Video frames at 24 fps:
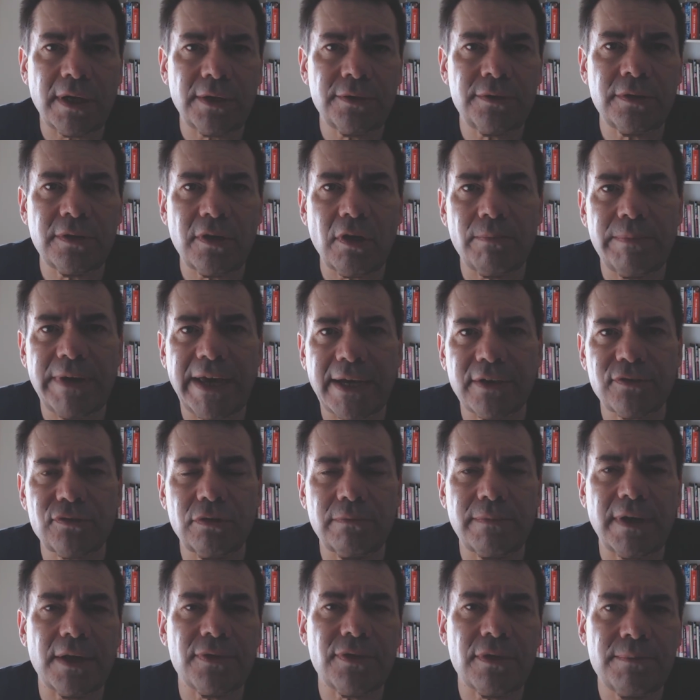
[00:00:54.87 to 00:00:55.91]
Well, you go back
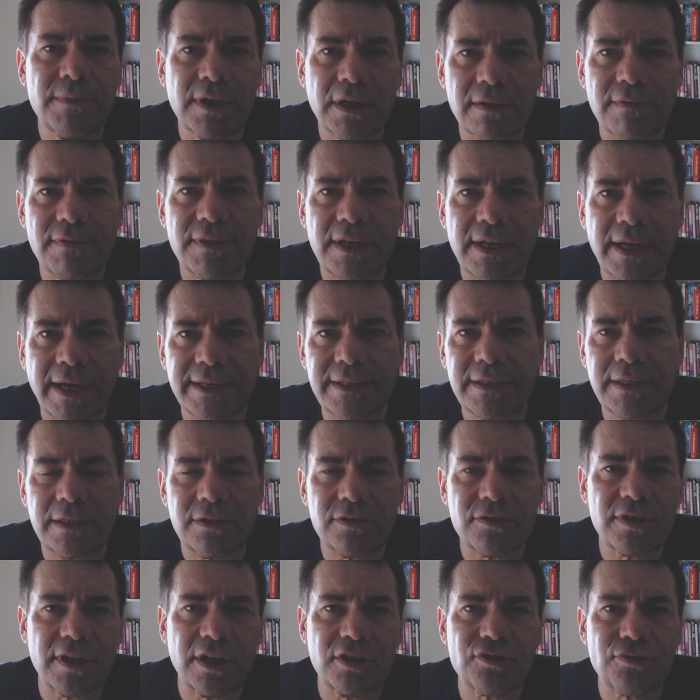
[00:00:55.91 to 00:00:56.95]
to about the middle of the
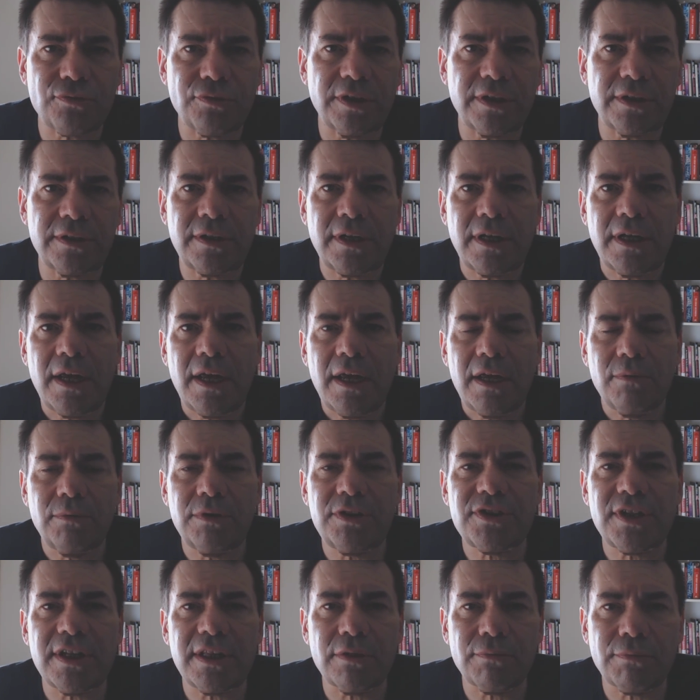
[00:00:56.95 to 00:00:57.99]
19th century, and
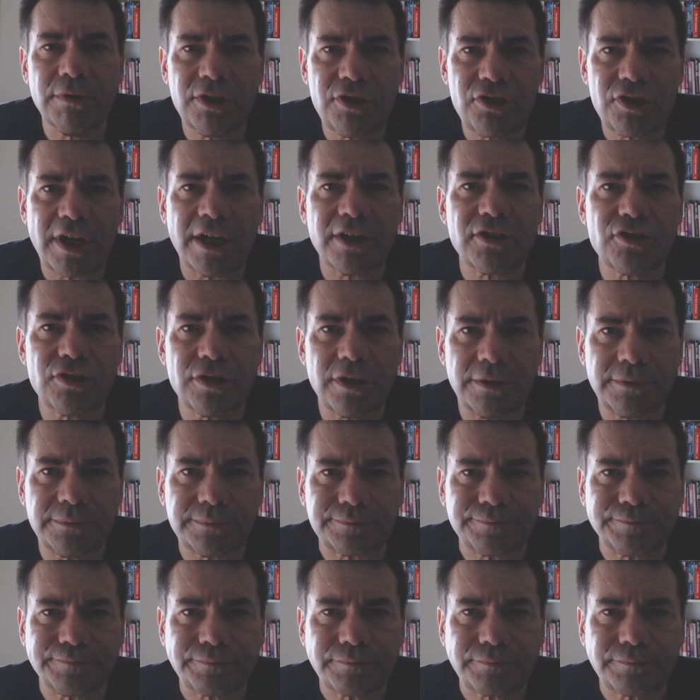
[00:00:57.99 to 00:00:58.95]
we see the rejection